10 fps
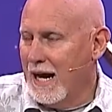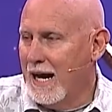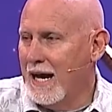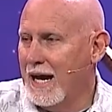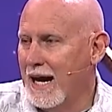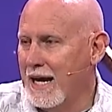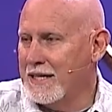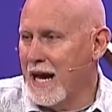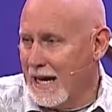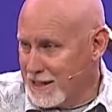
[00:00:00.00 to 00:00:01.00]
a
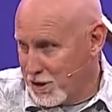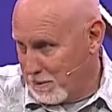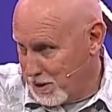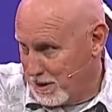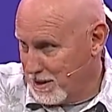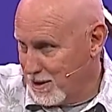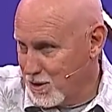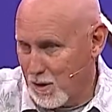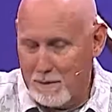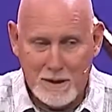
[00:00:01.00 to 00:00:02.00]
non-Egyptian. So, I